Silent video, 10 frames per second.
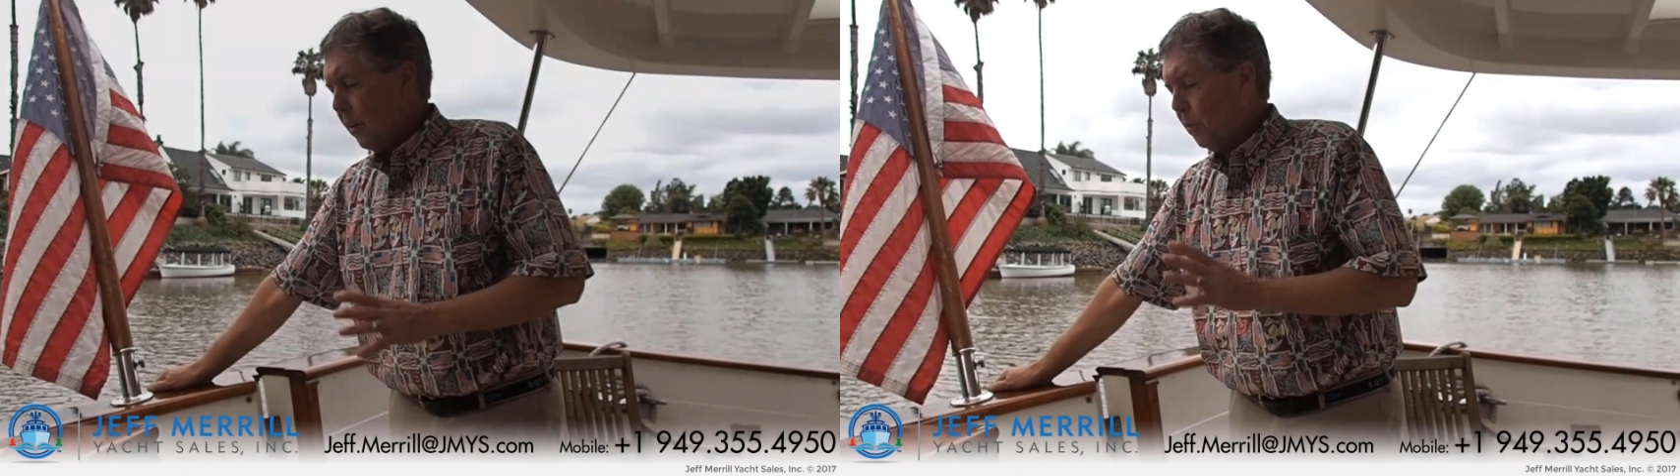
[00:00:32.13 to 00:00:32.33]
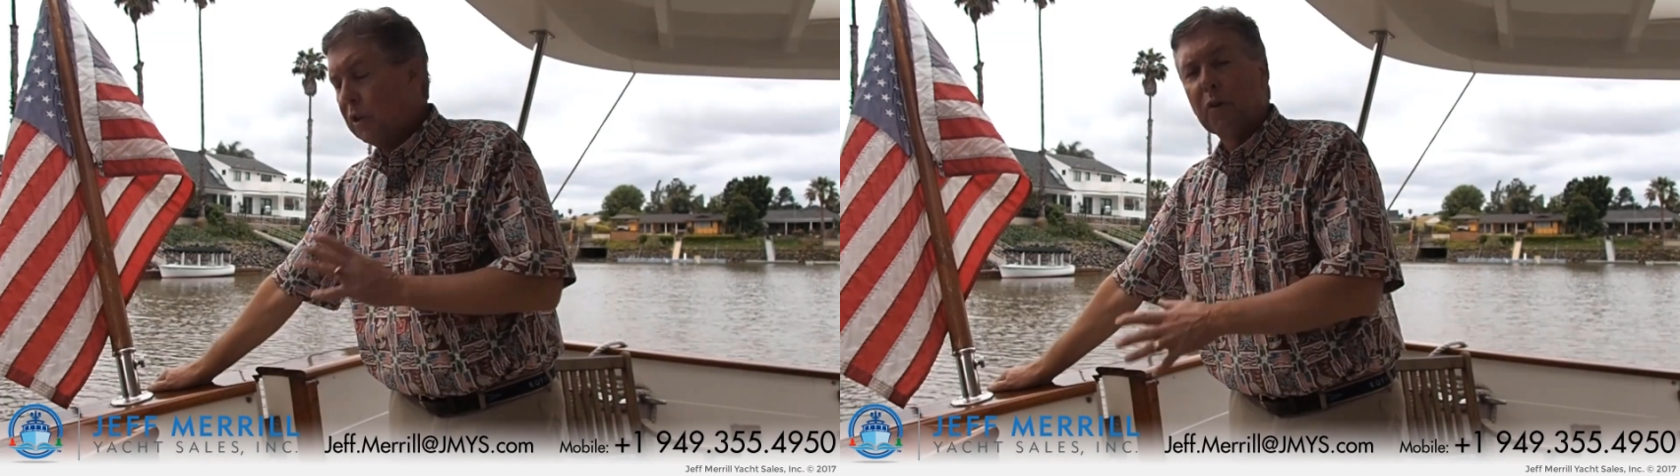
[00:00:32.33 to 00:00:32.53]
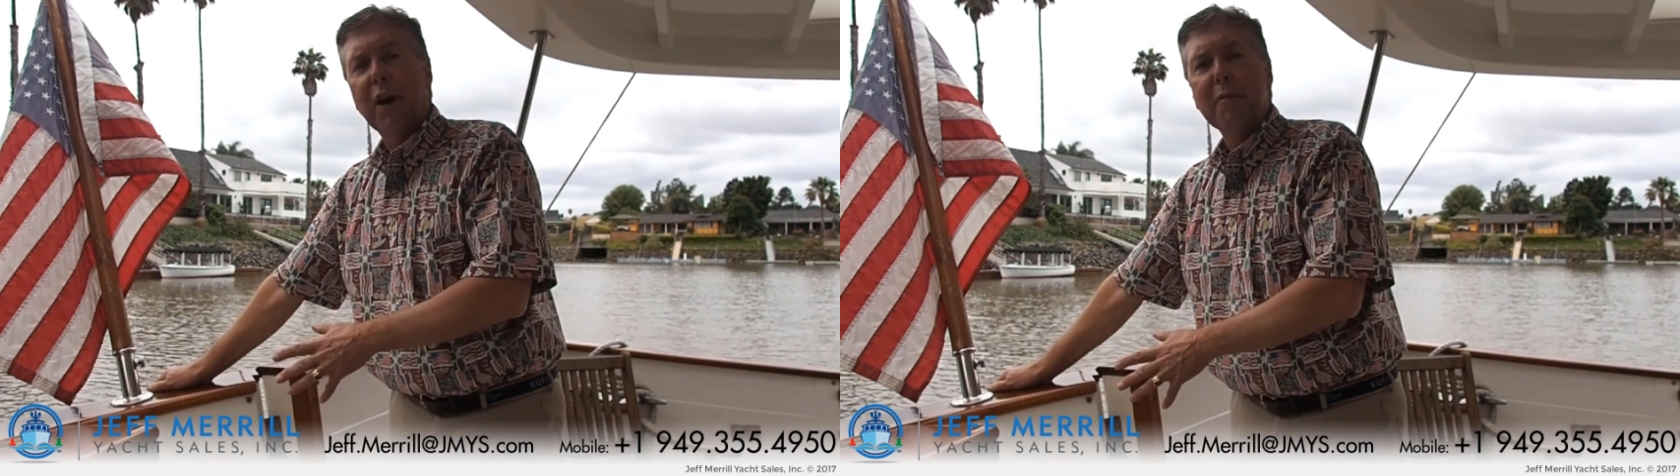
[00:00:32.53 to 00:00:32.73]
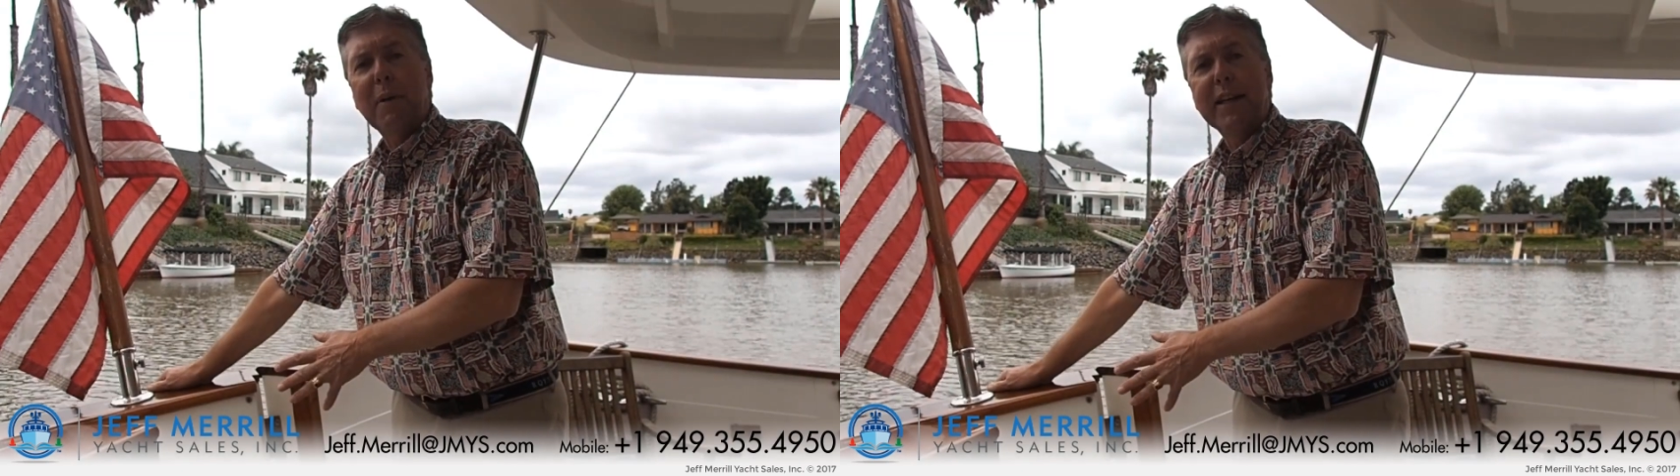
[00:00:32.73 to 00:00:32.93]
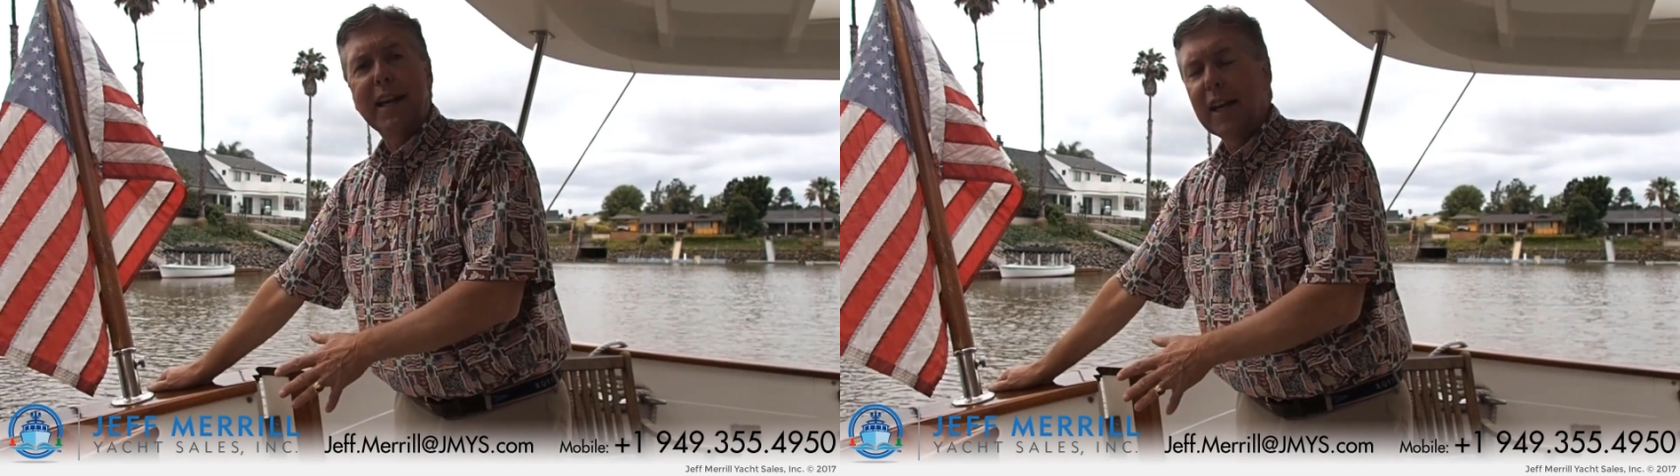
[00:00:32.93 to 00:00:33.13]
When you arrive
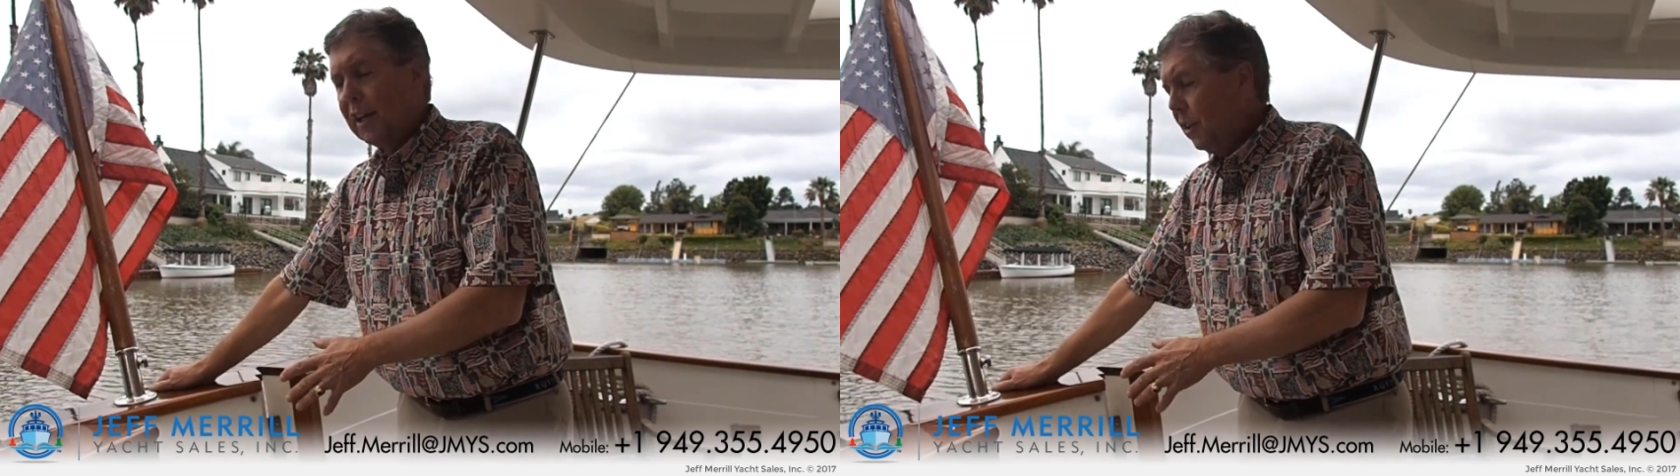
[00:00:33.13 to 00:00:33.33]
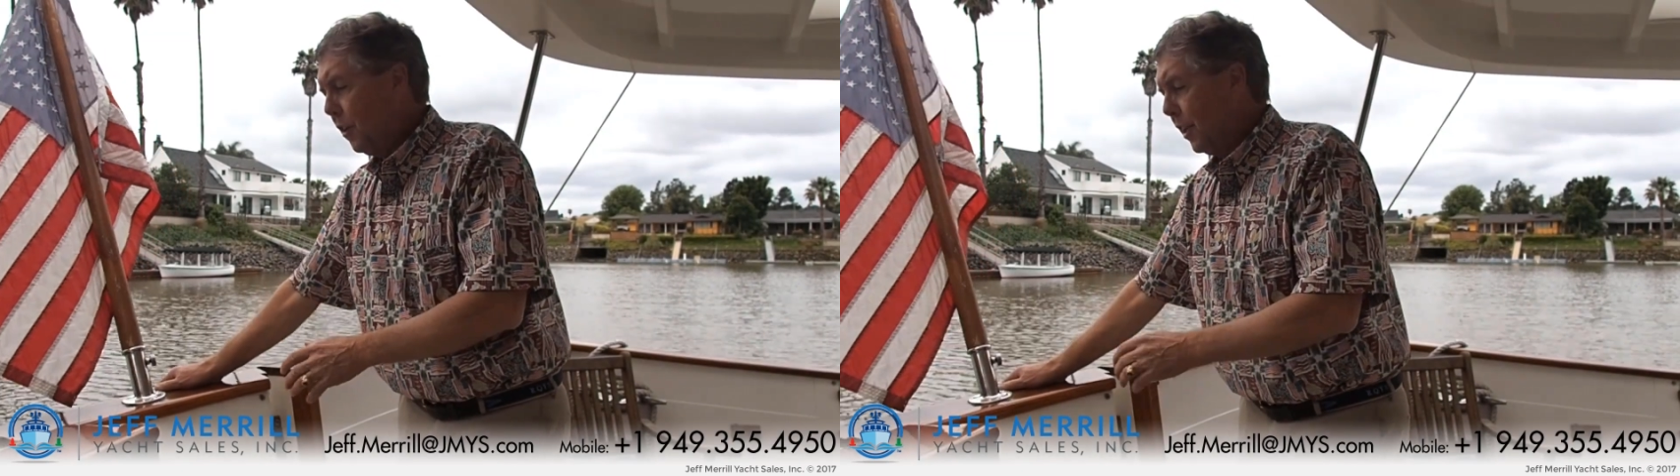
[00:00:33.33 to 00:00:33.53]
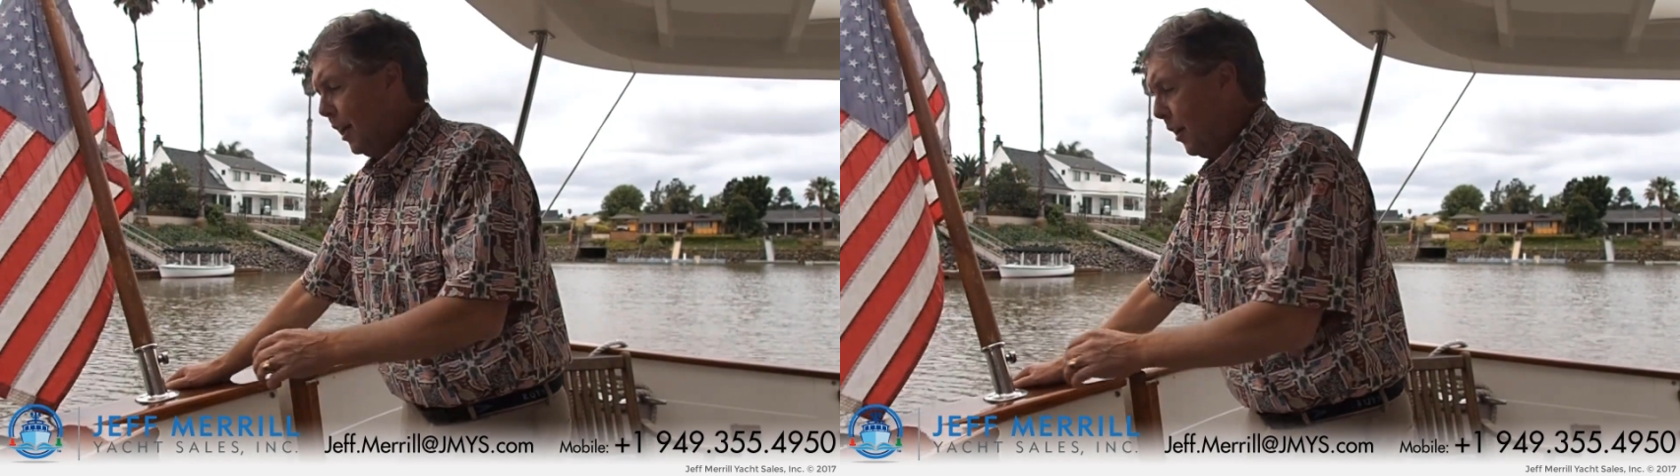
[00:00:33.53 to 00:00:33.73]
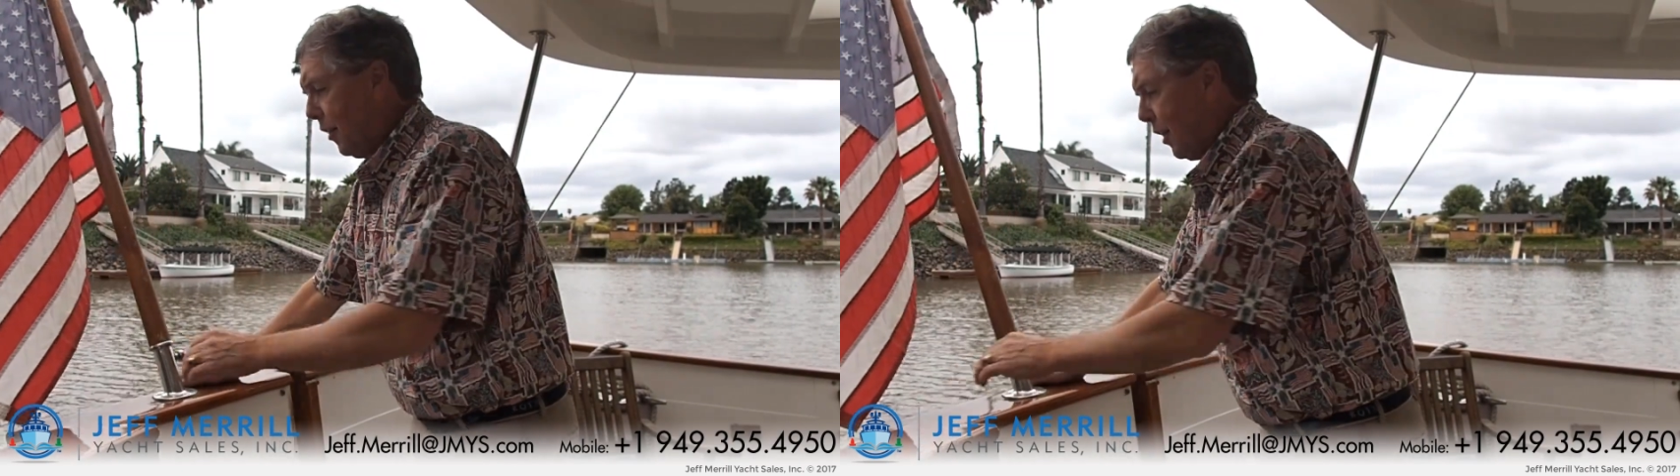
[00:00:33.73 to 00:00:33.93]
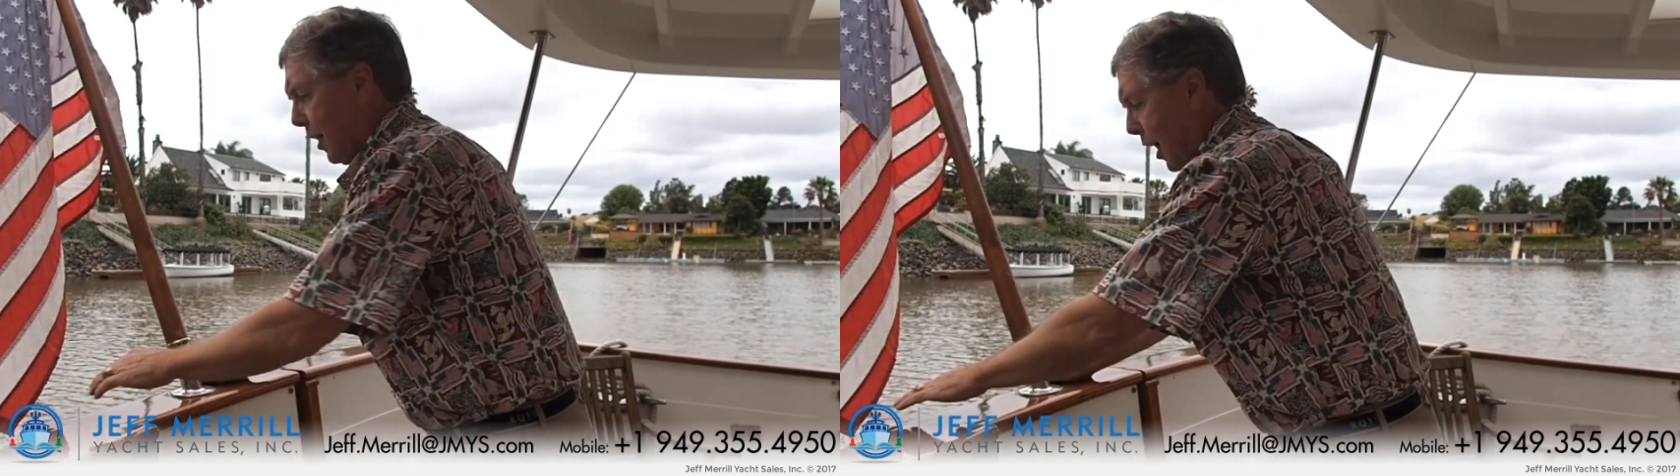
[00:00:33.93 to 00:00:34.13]
by dinghy, you can enter
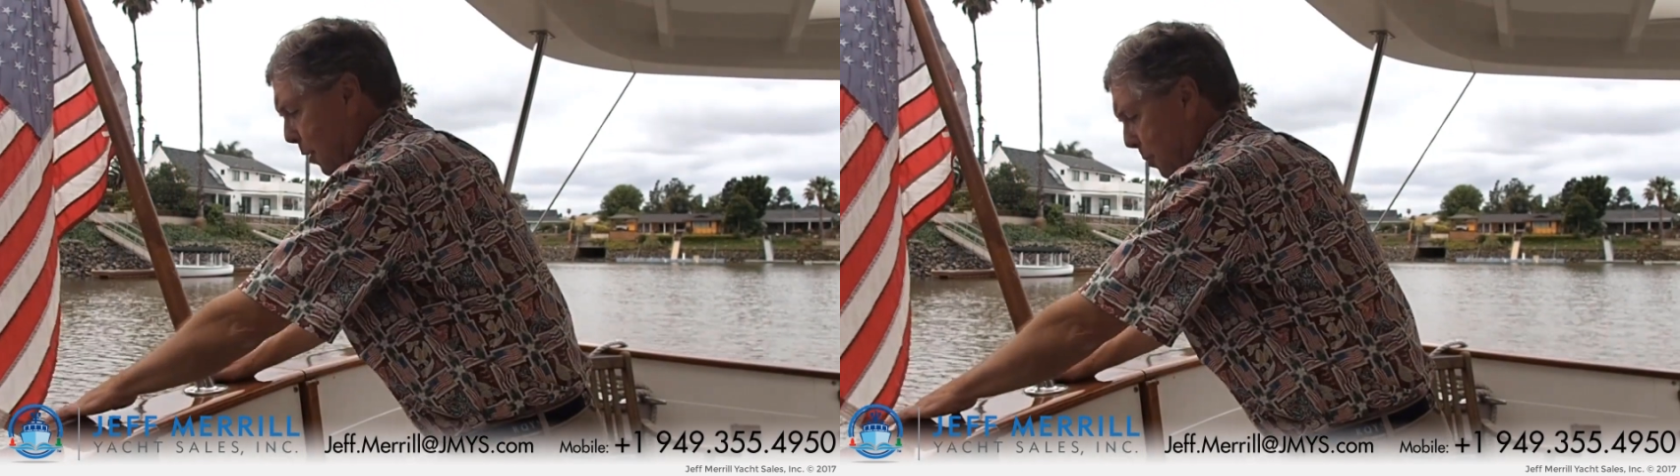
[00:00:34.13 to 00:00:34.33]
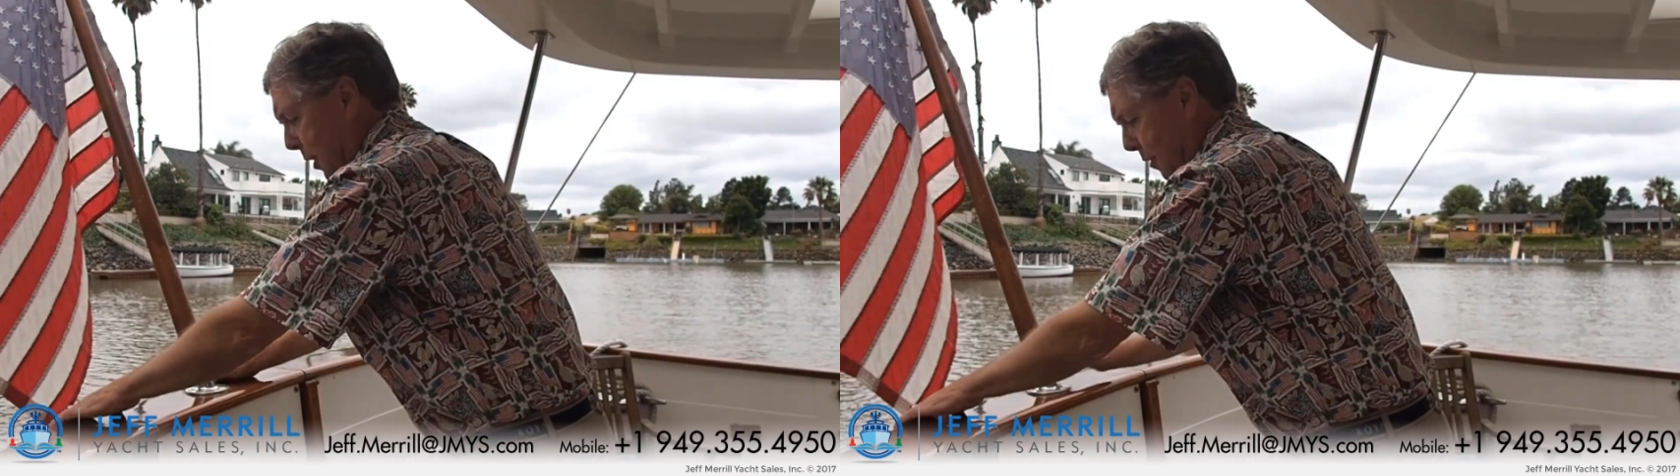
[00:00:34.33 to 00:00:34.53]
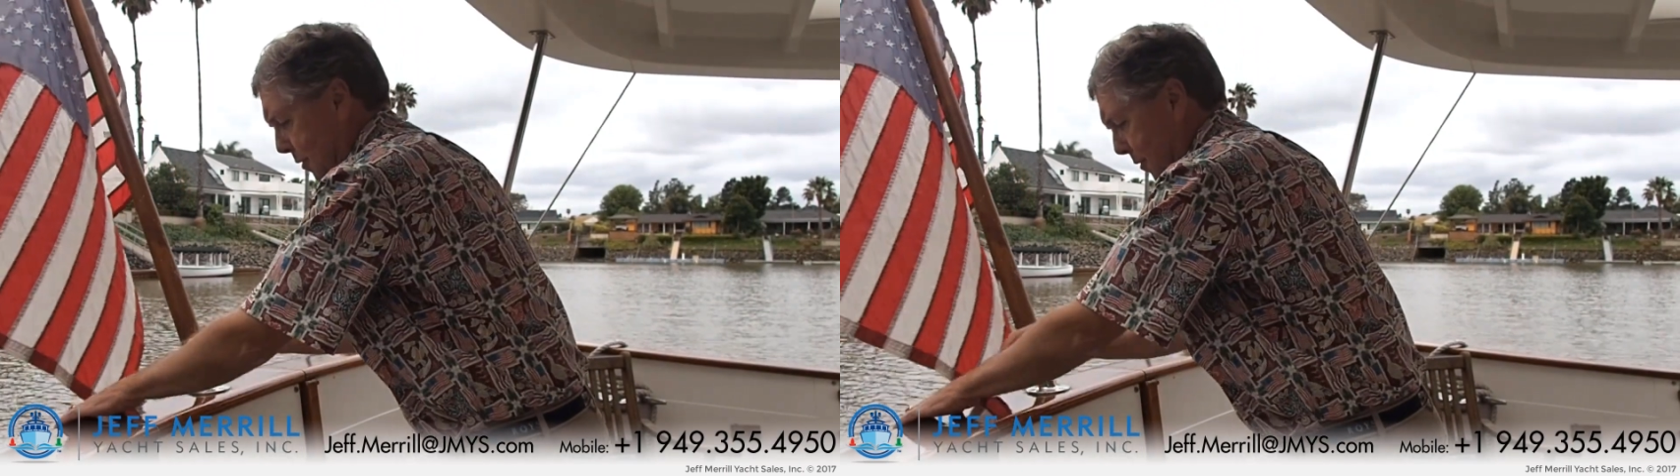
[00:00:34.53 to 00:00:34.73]
the cockpit